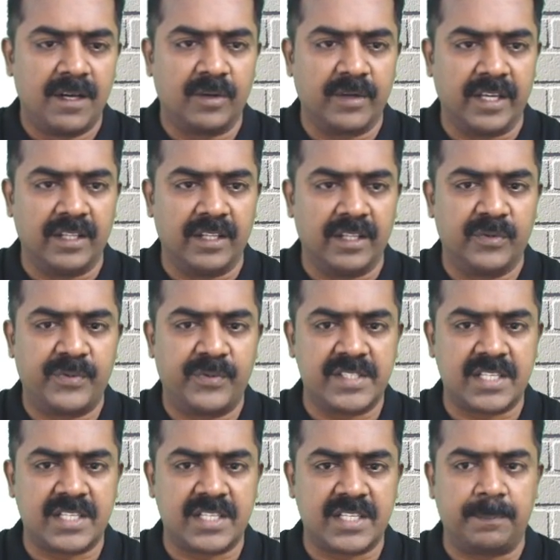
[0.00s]
Okay, the
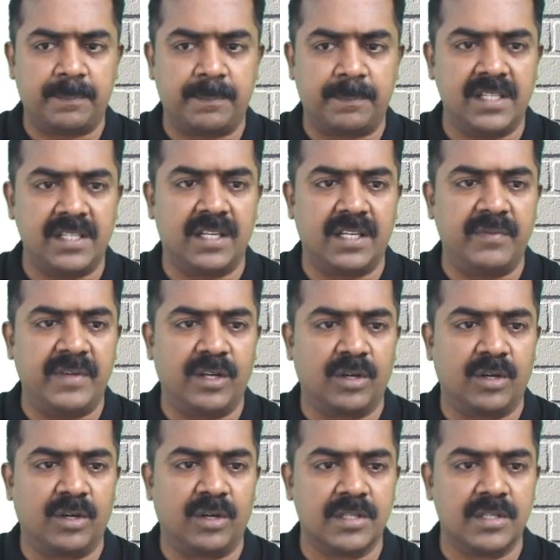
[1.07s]
first capacity that we
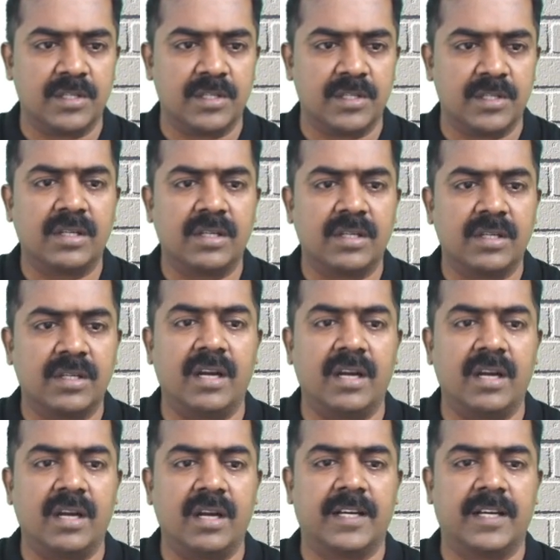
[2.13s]
talk is about
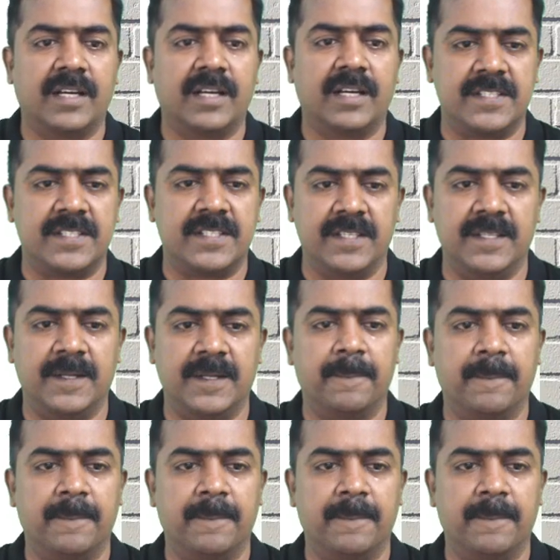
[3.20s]
theoretical capacity.